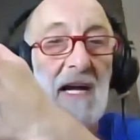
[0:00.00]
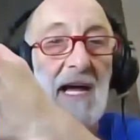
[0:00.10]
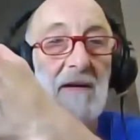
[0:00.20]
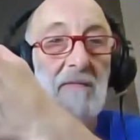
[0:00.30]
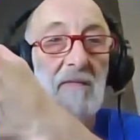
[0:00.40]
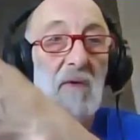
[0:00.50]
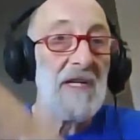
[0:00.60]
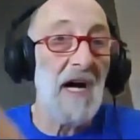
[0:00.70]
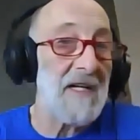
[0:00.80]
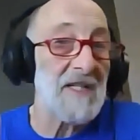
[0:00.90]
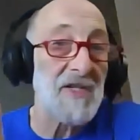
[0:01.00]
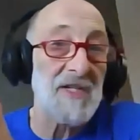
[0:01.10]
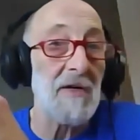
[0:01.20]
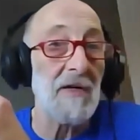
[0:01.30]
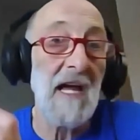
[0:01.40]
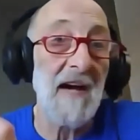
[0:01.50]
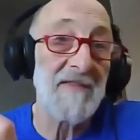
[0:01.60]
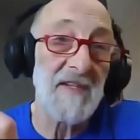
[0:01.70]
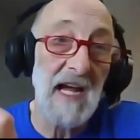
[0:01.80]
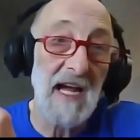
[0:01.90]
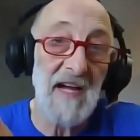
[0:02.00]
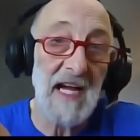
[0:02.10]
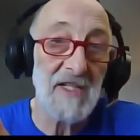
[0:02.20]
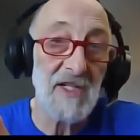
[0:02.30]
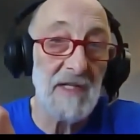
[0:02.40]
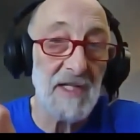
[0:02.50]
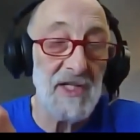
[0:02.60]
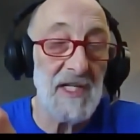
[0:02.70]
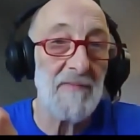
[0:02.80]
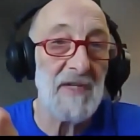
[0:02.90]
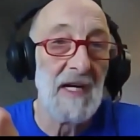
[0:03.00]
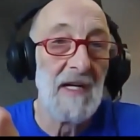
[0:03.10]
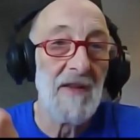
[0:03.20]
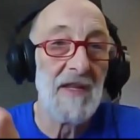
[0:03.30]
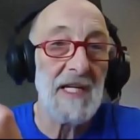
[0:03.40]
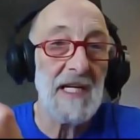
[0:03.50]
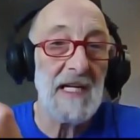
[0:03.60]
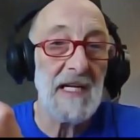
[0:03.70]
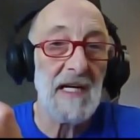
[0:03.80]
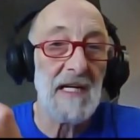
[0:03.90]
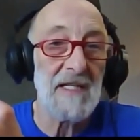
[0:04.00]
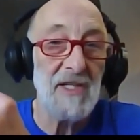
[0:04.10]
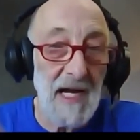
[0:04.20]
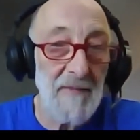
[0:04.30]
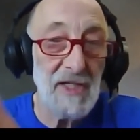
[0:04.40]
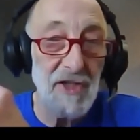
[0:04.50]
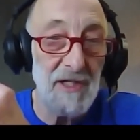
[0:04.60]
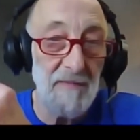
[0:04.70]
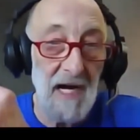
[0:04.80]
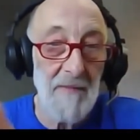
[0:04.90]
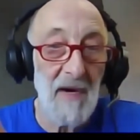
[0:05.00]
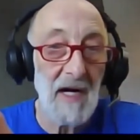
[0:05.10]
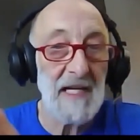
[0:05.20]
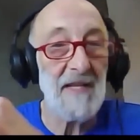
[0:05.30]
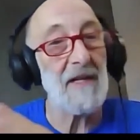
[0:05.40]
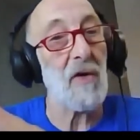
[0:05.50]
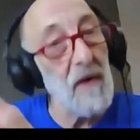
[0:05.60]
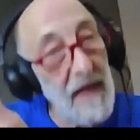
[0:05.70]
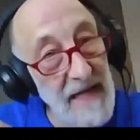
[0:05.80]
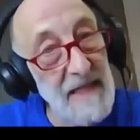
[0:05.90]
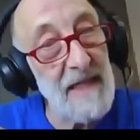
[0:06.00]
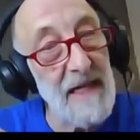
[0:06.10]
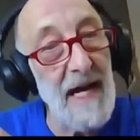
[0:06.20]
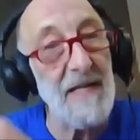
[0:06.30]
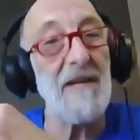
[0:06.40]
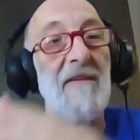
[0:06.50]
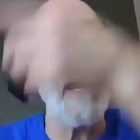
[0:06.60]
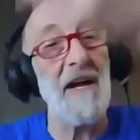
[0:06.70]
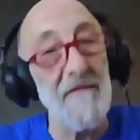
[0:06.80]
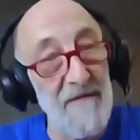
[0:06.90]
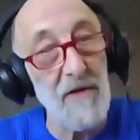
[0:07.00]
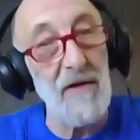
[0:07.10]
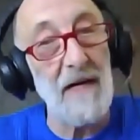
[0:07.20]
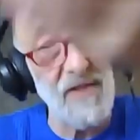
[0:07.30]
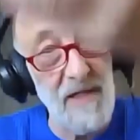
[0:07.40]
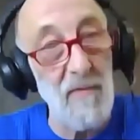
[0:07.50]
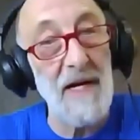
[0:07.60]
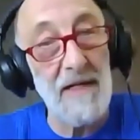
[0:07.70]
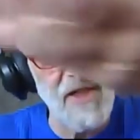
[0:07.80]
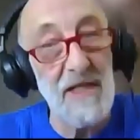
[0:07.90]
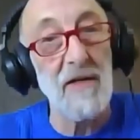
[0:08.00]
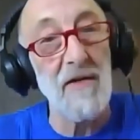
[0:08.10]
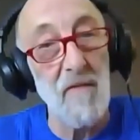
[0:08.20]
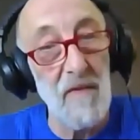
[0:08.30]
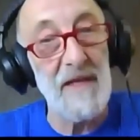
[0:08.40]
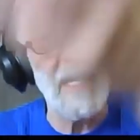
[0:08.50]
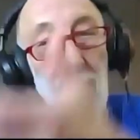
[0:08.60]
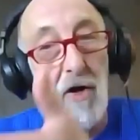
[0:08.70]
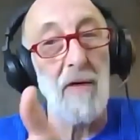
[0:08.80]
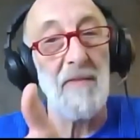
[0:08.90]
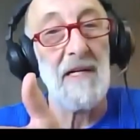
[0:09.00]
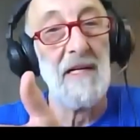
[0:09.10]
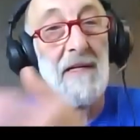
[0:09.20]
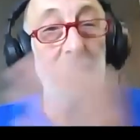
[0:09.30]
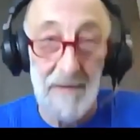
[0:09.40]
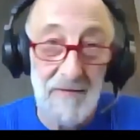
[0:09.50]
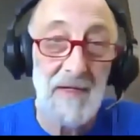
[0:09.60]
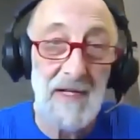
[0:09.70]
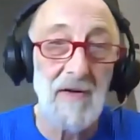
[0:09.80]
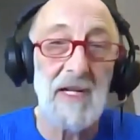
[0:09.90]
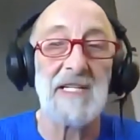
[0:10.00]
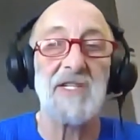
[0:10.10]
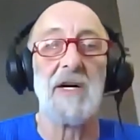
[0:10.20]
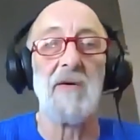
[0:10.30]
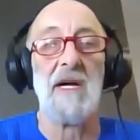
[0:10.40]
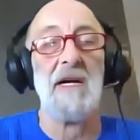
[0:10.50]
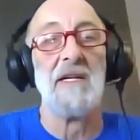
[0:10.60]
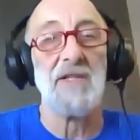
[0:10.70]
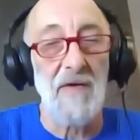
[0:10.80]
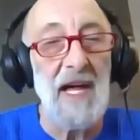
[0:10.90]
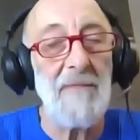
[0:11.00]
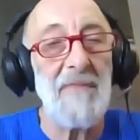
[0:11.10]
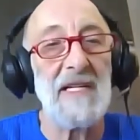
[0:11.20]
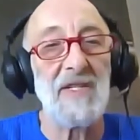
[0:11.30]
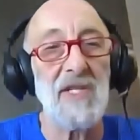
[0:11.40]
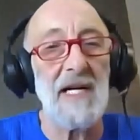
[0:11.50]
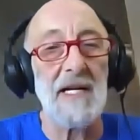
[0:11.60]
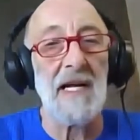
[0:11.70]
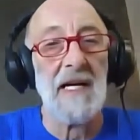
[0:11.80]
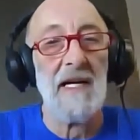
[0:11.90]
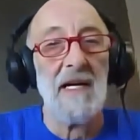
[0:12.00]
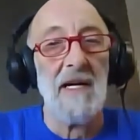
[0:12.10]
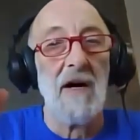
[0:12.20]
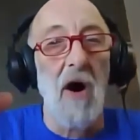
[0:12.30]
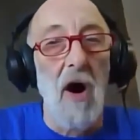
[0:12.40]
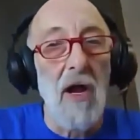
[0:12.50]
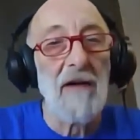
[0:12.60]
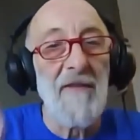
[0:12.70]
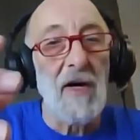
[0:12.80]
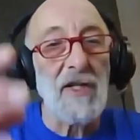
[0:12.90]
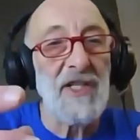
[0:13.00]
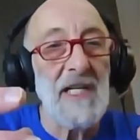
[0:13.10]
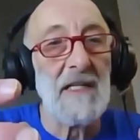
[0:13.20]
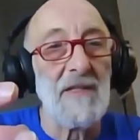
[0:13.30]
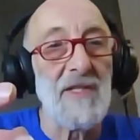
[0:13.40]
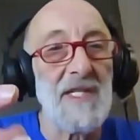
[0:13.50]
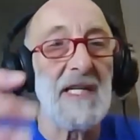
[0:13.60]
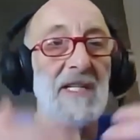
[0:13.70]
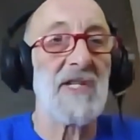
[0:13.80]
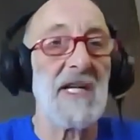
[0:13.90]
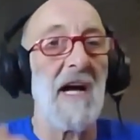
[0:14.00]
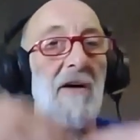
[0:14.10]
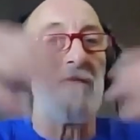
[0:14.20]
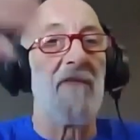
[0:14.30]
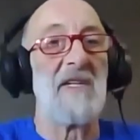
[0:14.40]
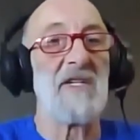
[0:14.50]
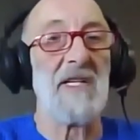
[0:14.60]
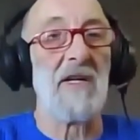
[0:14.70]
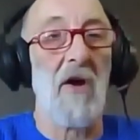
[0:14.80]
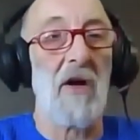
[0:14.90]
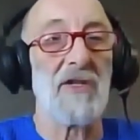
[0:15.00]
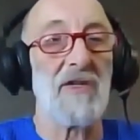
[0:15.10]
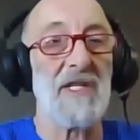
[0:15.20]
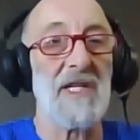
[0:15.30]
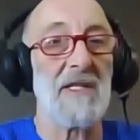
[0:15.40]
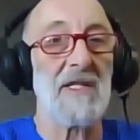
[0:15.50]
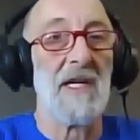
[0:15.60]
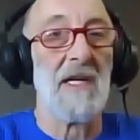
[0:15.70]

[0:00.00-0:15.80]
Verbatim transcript: and would not necessarily have had to accept the damage to my body that created that if I had figured out some way to deal with that karma. Mm-hmm. Okay, so that being said, all of our shells that extend out from us in a larger sense